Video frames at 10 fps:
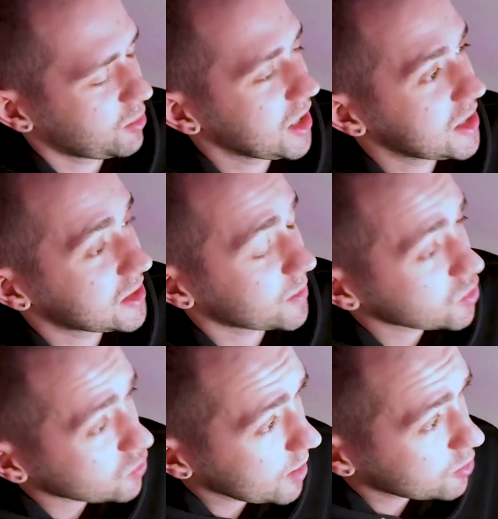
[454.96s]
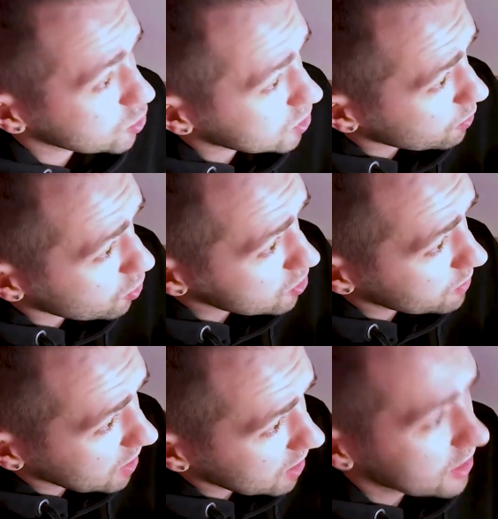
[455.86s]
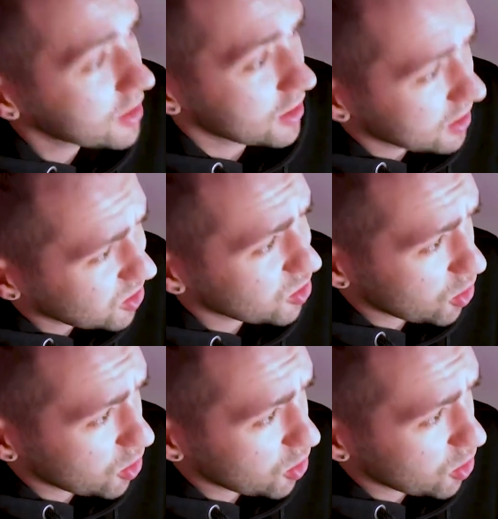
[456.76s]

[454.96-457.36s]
Please subscribe to support me. You